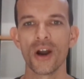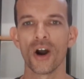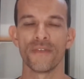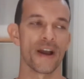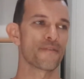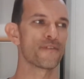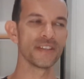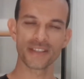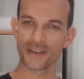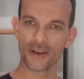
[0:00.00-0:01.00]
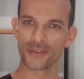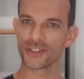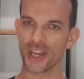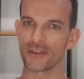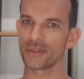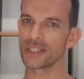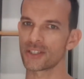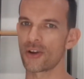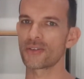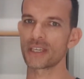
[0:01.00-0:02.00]
of our physios generally
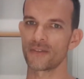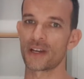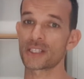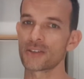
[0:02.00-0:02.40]
don't give us,